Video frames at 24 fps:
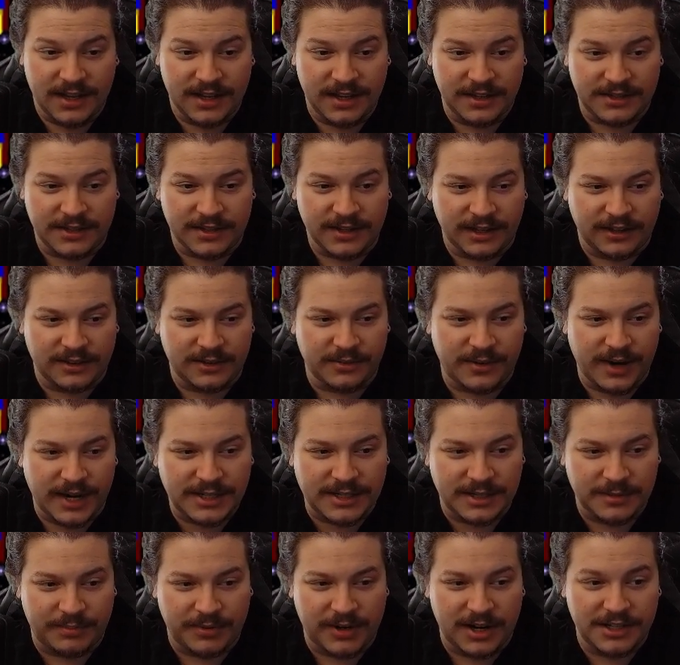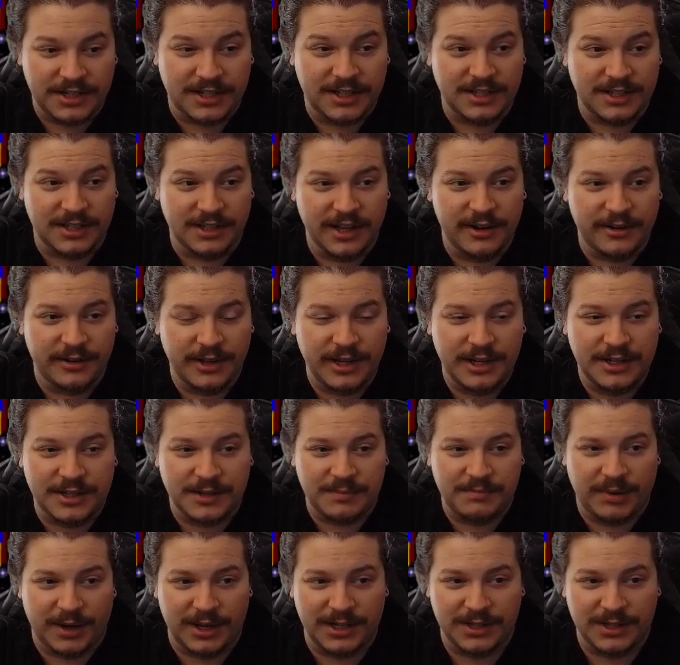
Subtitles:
It's like the rest of the project is literally just